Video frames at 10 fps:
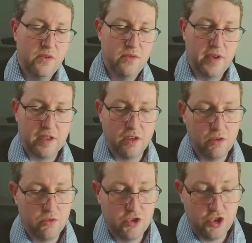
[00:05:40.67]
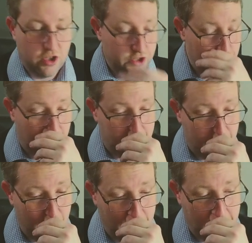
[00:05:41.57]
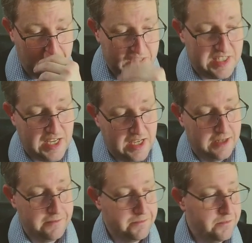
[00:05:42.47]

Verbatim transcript: That concludes John chapter 10.